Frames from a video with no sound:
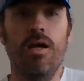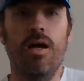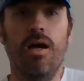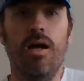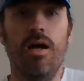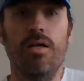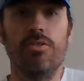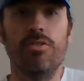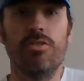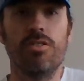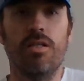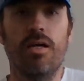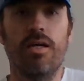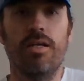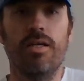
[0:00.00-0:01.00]
just a
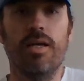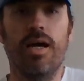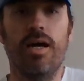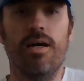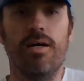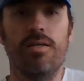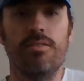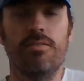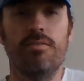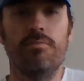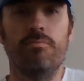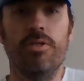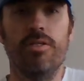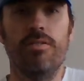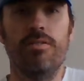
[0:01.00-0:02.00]
lot of gas,
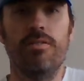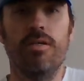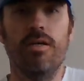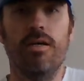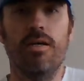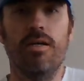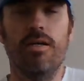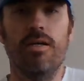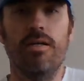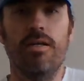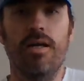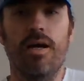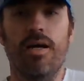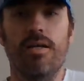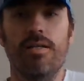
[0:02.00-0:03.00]
but
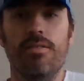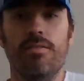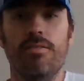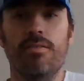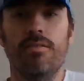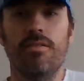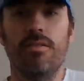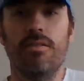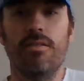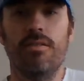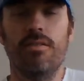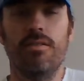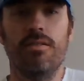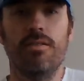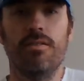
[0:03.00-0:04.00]
yeah, it's
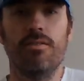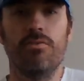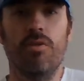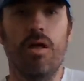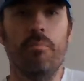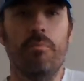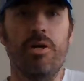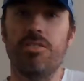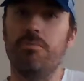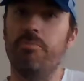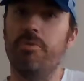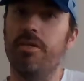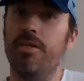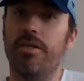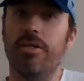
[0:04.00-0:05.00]
so that must
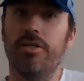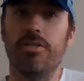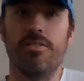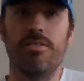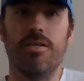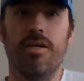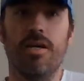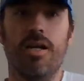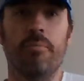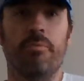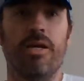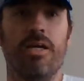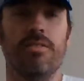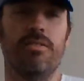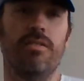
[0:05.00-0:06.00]
be a good sign. I'm
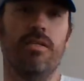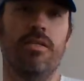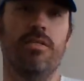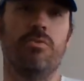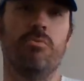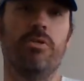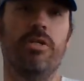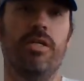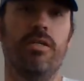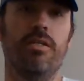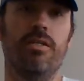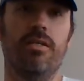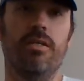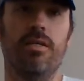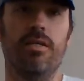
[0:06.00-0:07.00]
guessing that it's
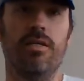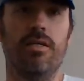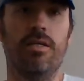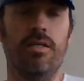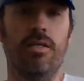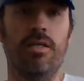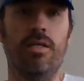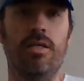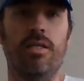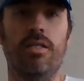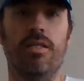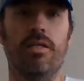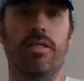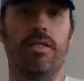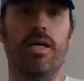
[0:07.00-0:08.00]
working the
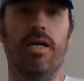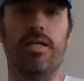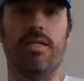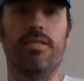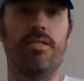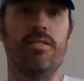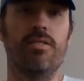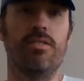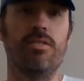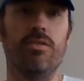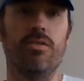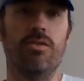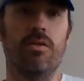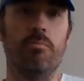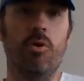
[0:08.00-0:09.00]
gut.
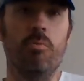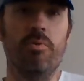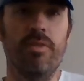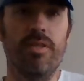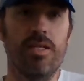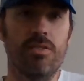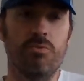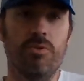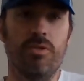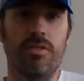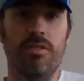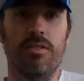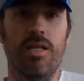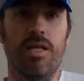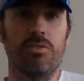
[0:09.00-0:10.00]
So I'm hoping that's what
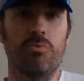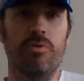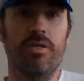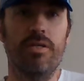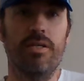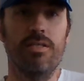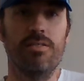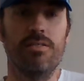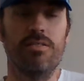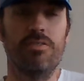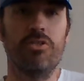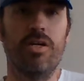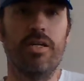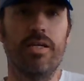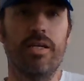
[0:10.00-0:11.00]
it is
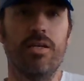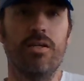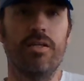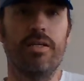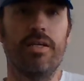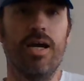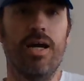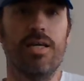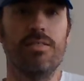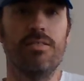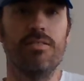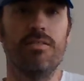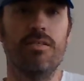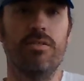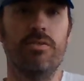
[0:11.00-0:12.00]
trying to get all the
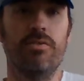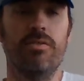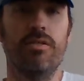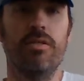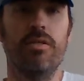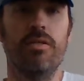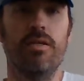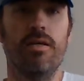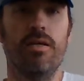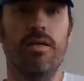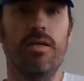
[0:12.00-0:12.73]
gases out and